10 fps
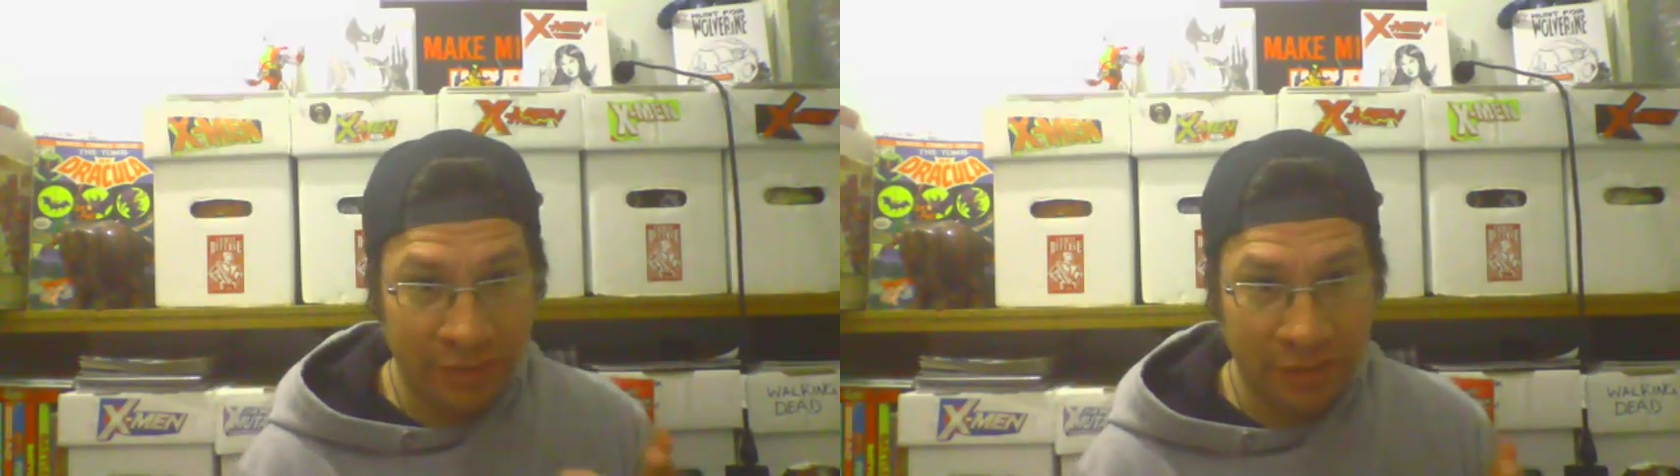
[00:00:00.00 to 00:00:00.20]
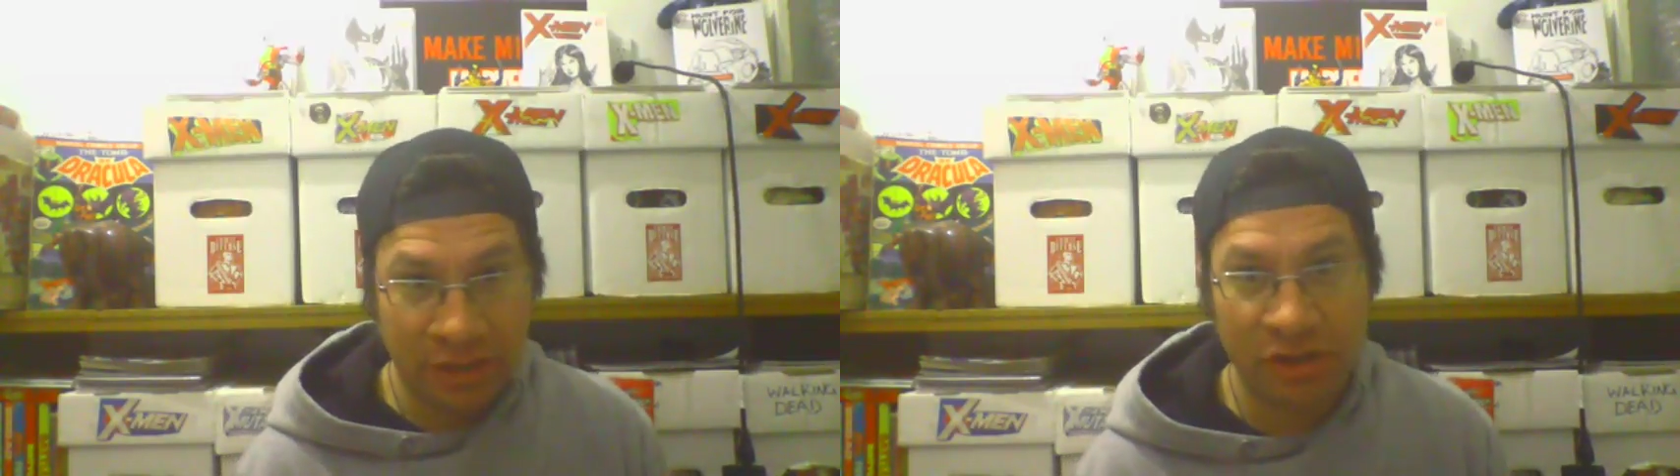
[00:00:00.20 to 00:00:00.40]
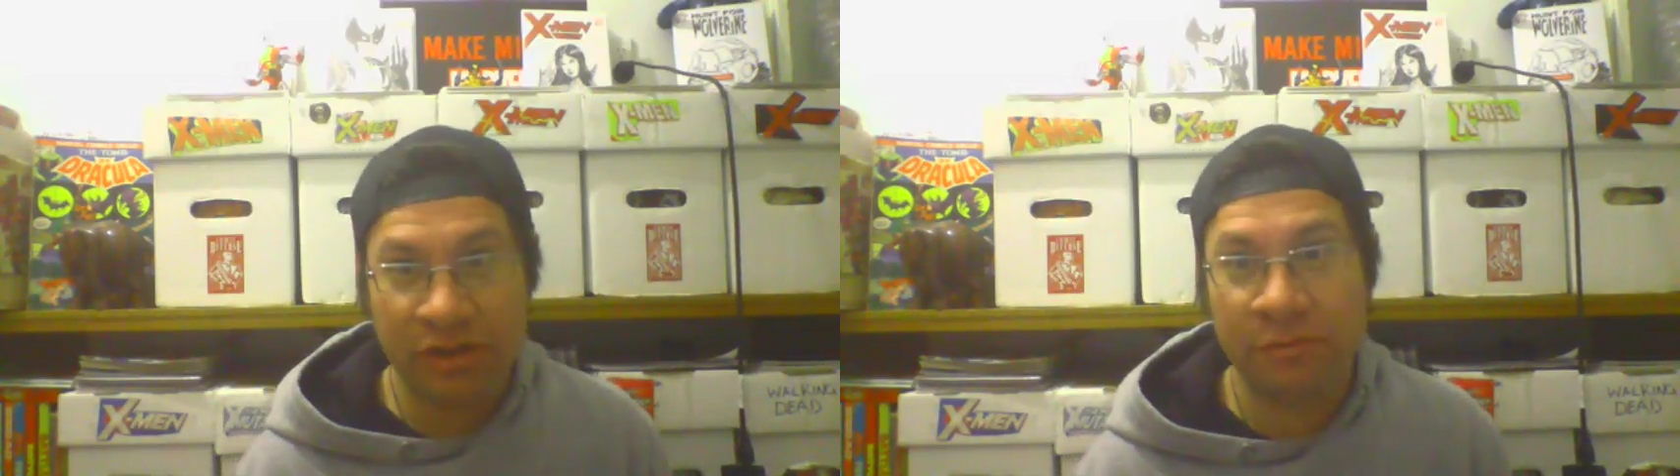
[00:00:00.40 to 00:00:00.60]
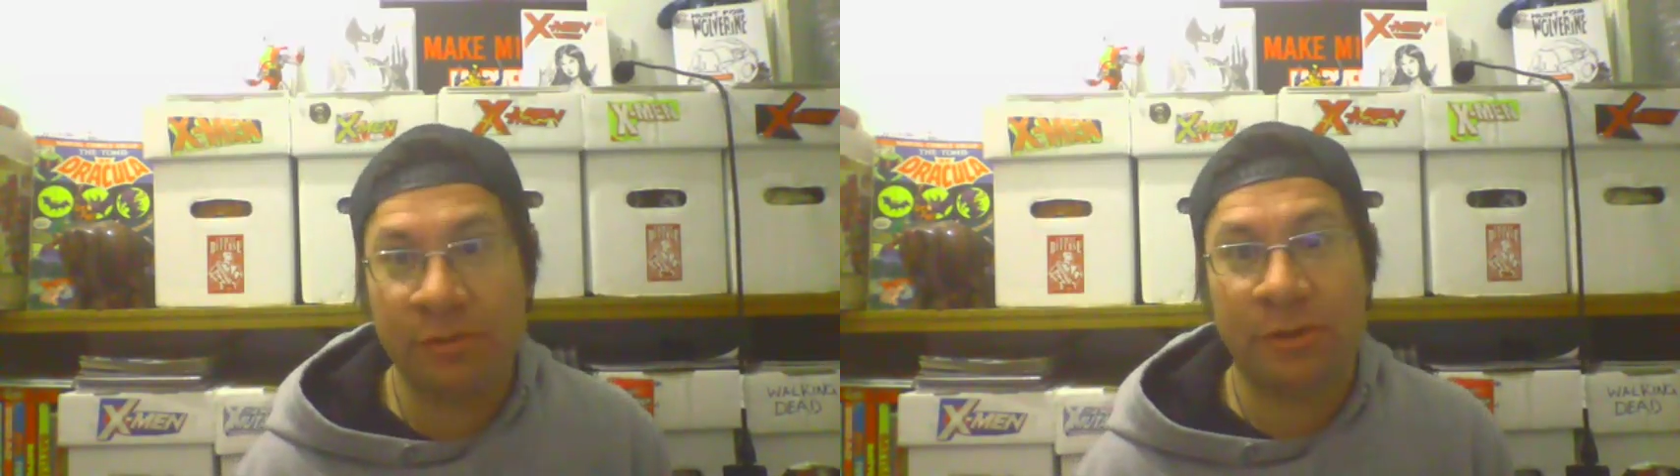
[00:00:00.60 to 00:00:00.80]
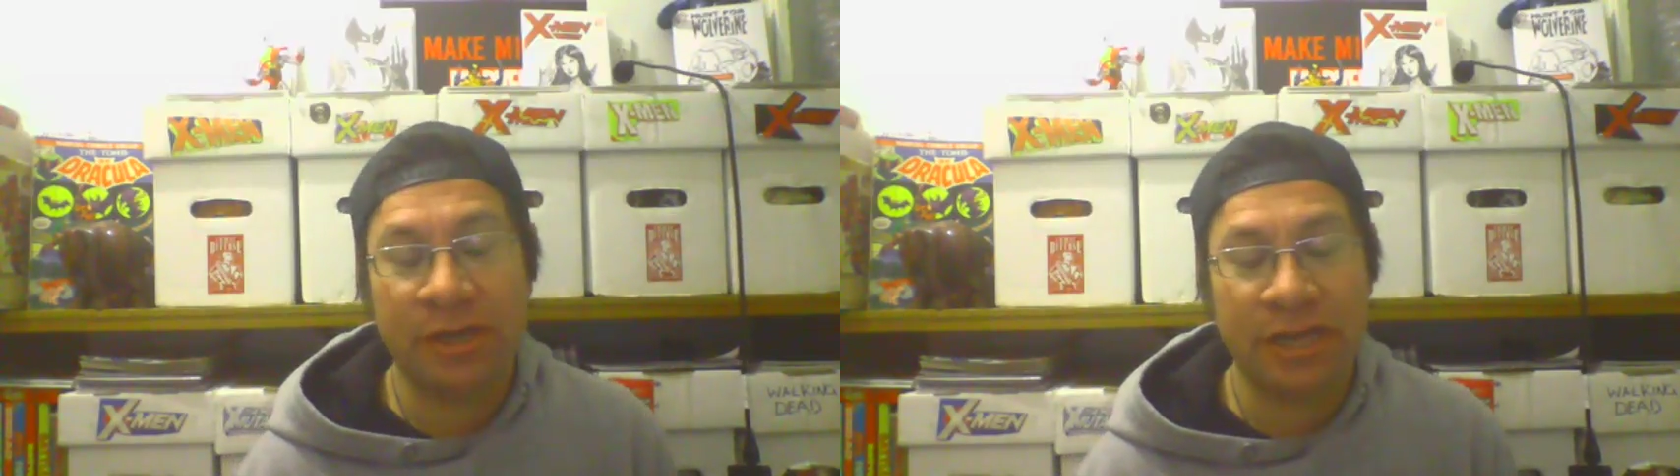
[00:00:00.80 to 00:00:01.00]
Hello,
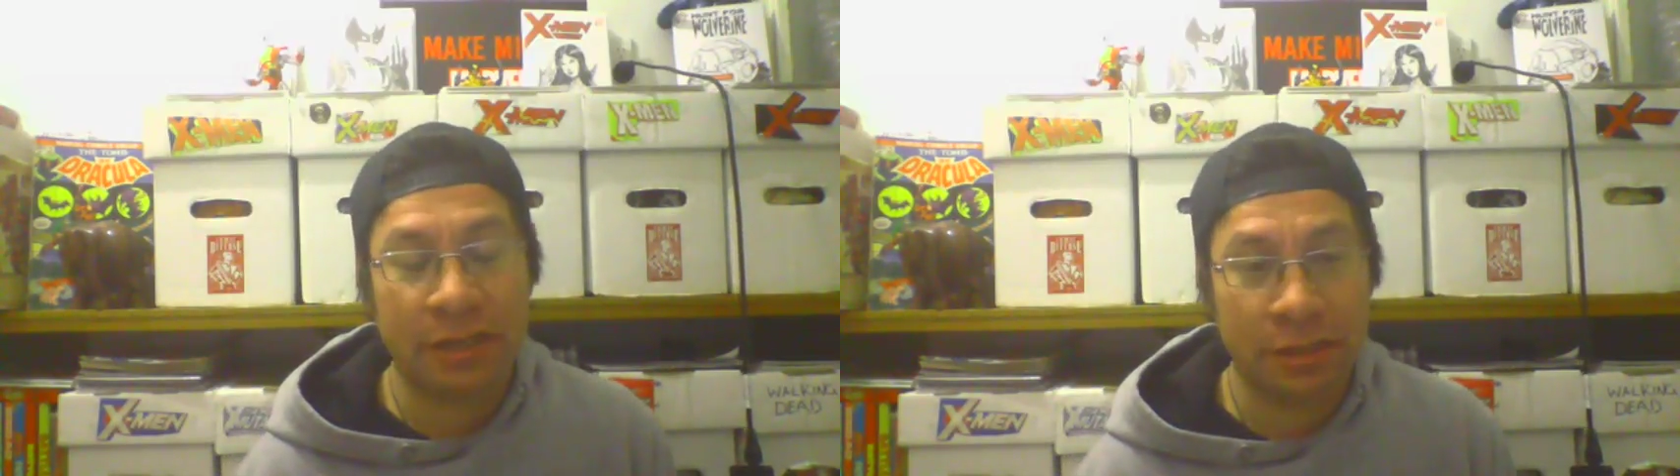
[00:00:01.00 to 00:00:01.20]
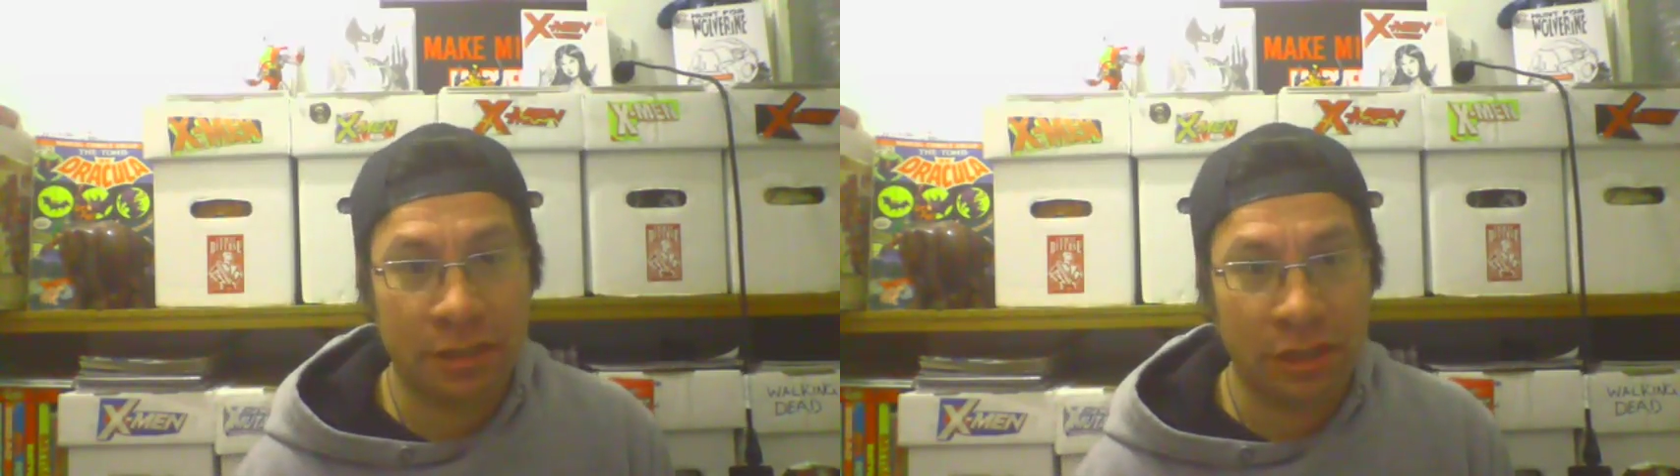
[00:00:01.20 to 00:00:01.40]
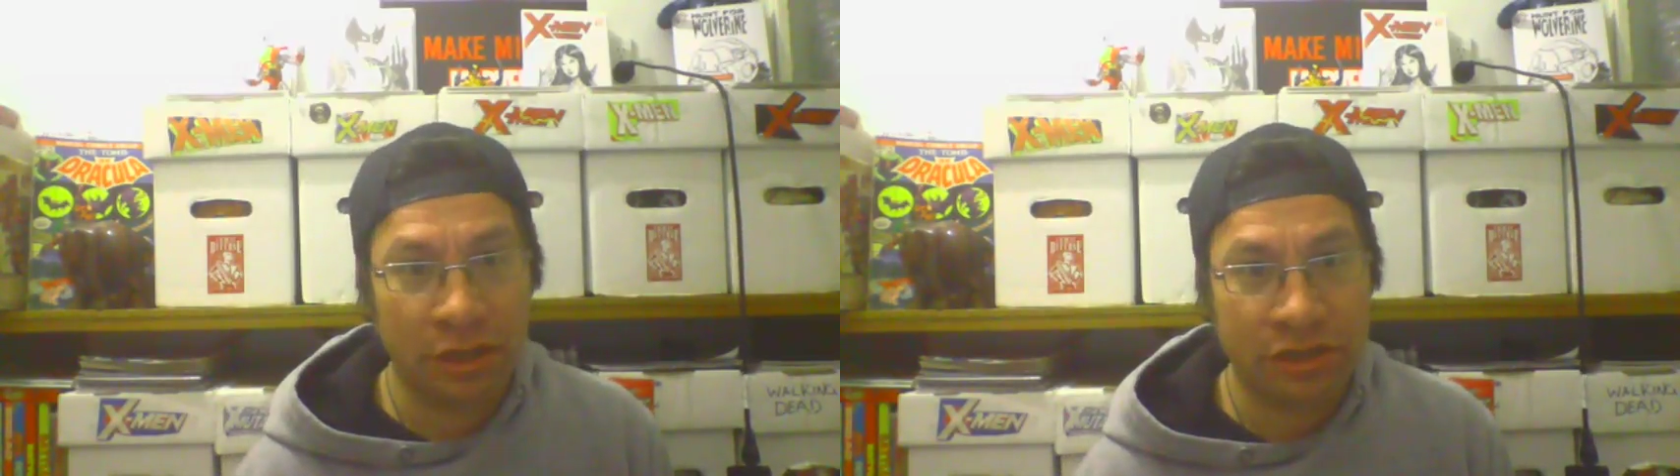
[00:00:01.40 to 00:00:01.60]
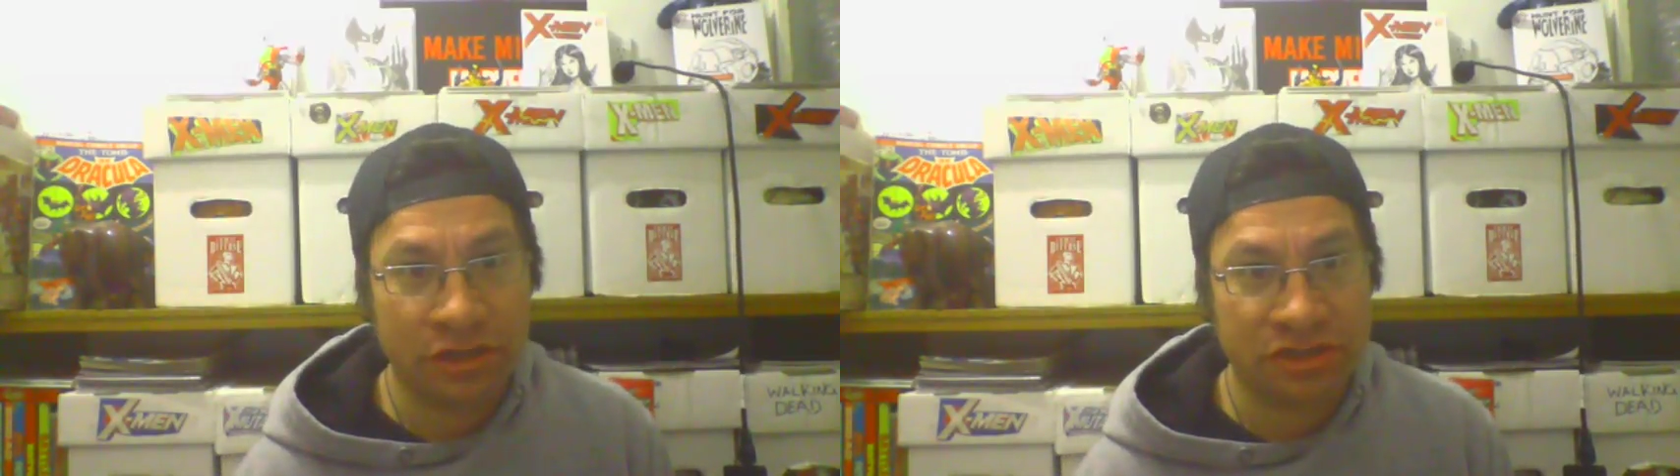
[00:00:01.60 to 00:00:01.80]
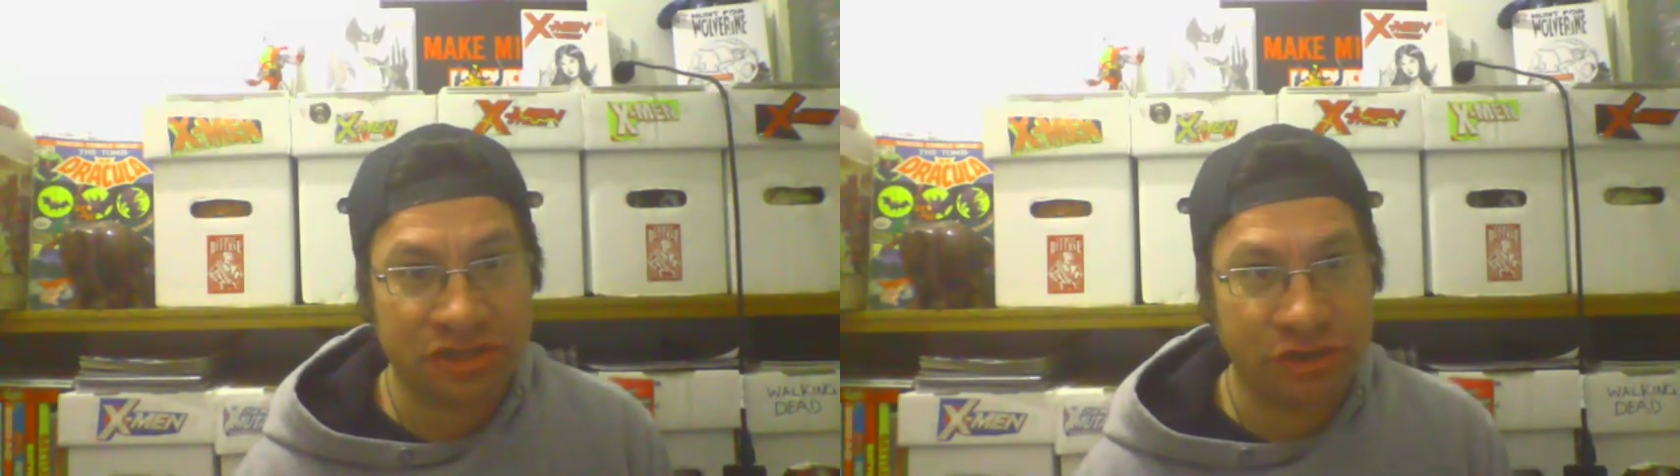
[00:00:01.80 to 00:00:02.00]
everybody. Hello,
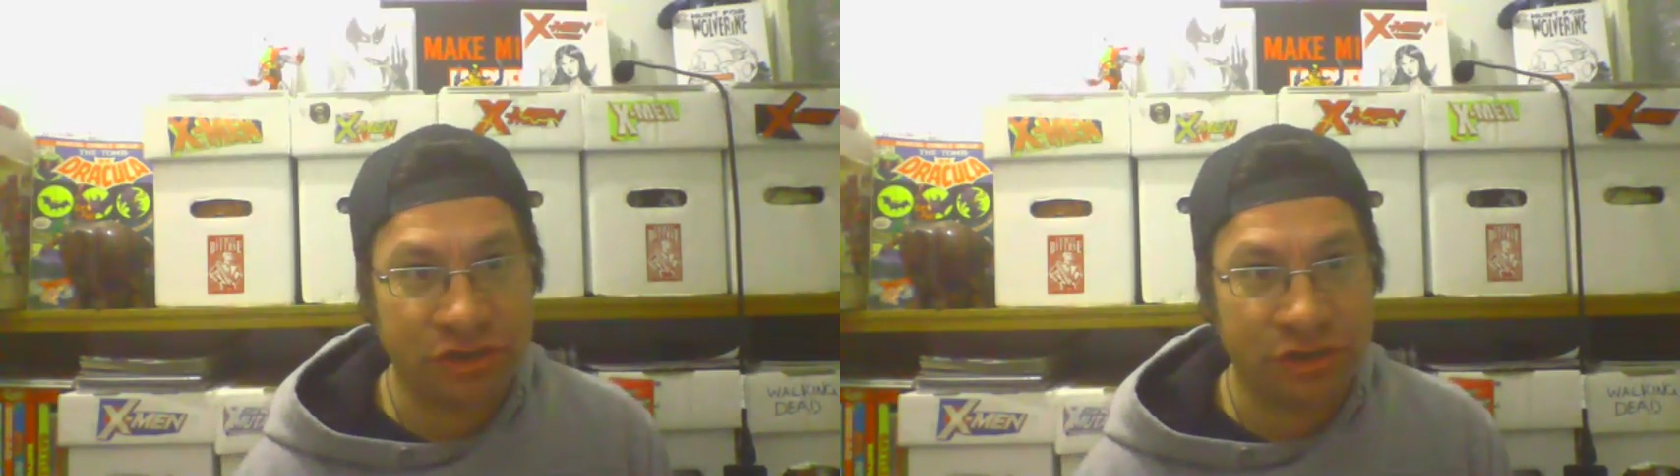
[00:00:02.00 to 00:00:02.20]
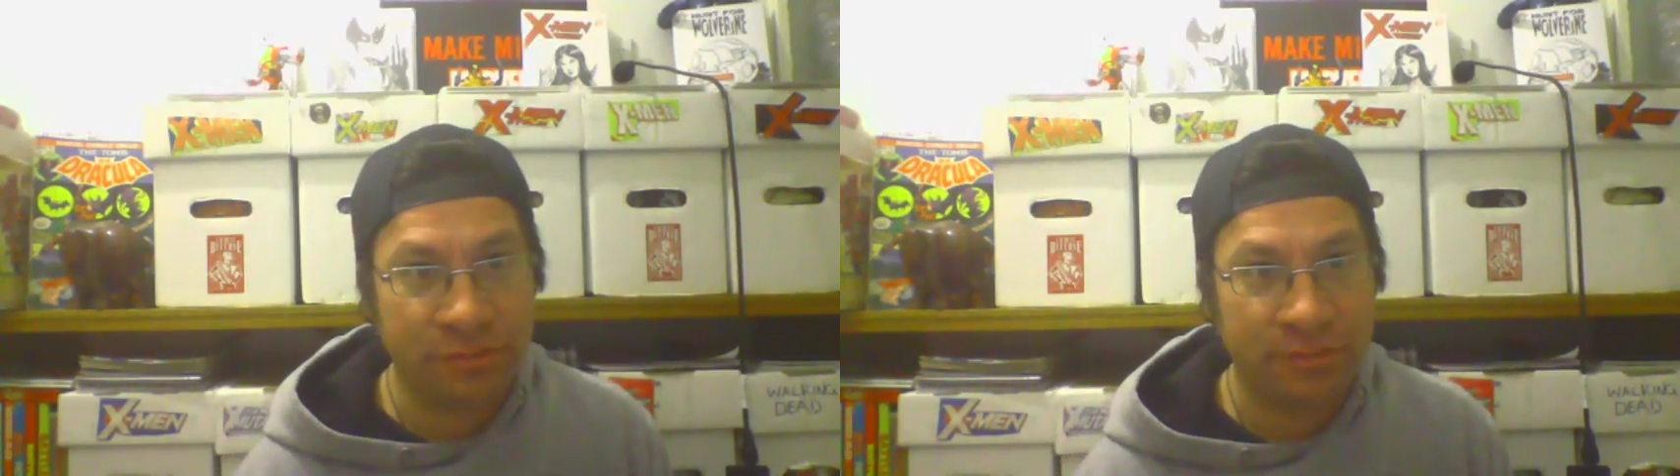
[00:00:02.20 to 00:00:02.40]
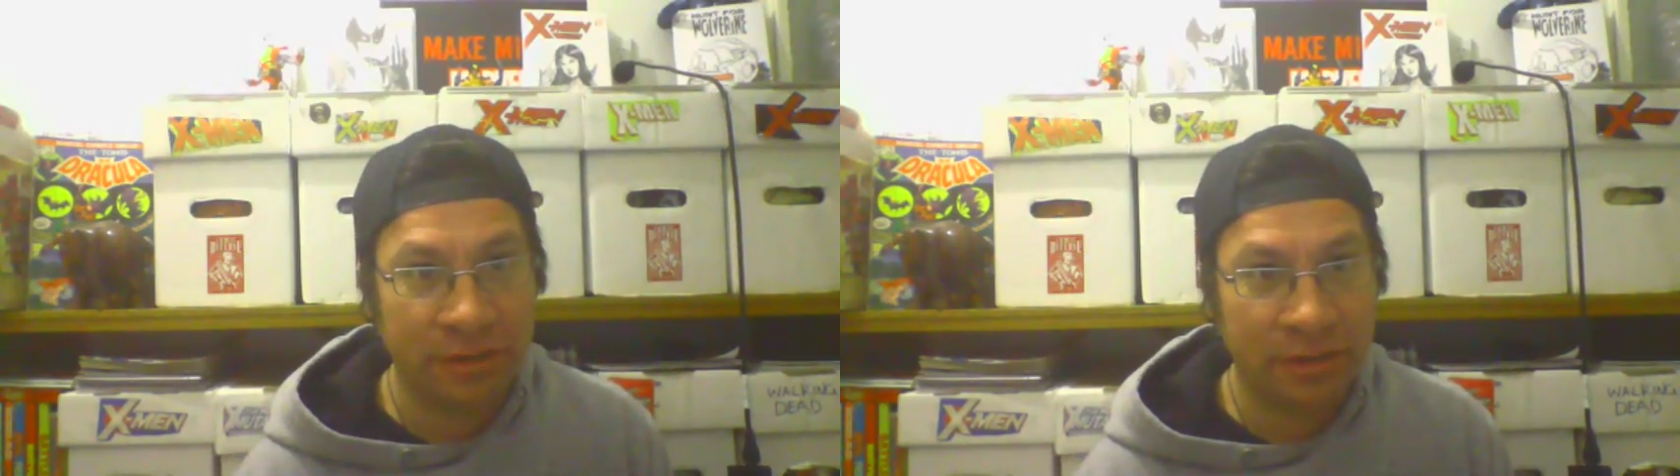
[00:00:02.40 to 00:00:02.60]
YouTube.